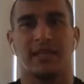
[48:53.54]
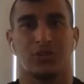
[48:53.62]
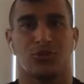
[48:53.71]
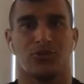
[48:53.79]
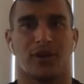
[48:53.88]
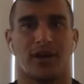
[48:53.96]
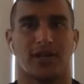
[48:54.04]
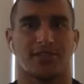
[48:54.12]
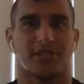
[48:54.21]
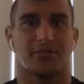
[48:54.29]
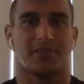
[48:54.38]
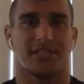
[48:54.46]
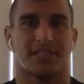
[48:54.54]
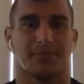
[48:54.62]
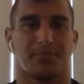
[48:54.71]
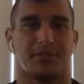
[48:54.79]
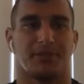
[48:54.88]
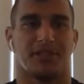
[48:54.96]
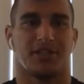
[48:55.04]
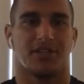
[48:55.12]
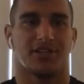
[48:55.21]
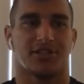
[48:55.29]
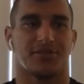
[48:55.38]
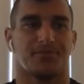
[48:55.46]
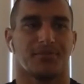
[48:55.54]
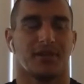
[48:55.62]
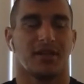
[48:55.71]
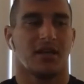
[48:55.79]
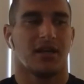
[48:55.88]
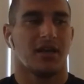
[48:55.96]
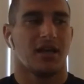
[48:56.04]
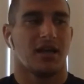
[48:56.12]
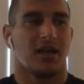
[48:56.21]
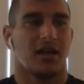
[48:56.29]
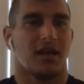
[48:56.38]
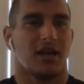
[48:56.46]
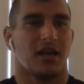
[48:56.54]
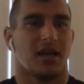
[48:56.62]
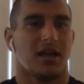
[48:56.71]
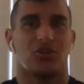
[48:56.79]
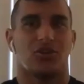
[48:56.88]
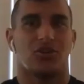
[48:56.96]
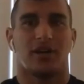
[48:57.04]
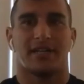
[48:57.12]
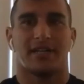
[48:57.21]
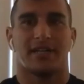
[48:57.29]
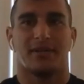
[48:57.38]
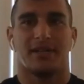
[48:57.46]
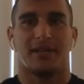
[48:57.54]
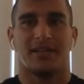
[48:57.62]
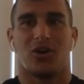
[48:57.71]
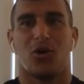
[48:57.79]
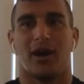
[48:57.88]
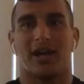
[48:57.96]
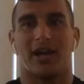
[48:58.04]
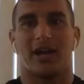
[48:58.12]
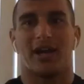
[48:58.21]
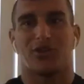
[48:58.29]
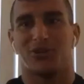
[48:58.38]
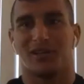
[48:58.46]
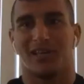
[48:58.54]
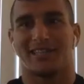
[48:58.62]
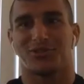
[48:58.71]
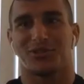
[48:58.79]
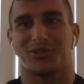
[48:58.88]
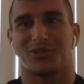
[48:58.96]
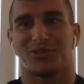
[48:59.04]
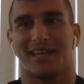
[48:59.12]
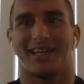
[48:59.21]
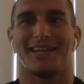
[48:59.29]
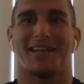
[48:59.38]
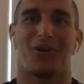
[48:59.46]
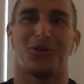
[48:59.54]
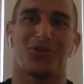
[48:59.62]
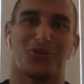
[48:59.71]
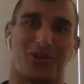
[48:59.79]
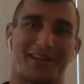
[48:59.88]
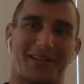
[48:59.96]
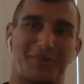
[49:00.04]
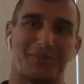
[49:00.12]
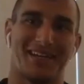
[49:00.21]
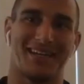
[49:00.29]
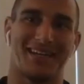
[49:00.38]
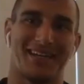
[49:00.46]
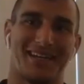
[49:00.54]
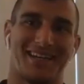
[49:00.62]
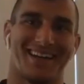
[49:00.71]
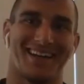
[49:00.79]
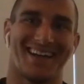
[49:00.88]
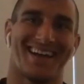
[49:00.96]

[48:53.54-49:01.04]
It requires some discipline because I can be, I trained you yesterday, now you're training me.